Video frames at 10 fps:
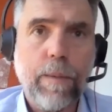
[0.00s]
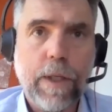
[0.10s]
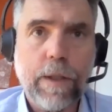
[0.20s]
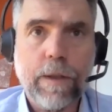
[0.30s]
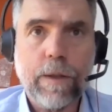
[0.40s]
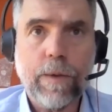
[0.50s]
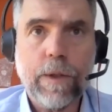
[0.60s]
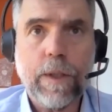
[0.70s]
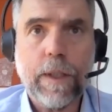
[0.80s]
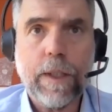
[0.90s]
patients with
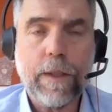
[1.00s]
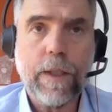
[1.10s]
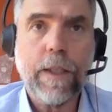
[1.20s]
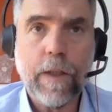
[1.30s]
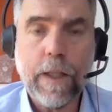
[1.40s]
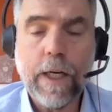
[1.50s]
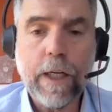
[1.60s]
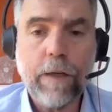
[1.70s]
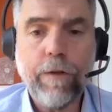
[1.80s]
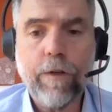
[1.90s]
TSC and the lung
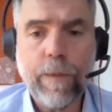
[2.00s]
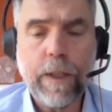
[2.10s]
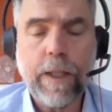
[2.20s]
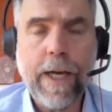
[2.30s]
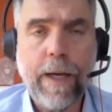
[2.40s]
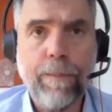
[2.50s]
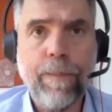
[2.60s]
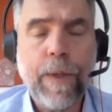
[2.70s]
involvement, LAM,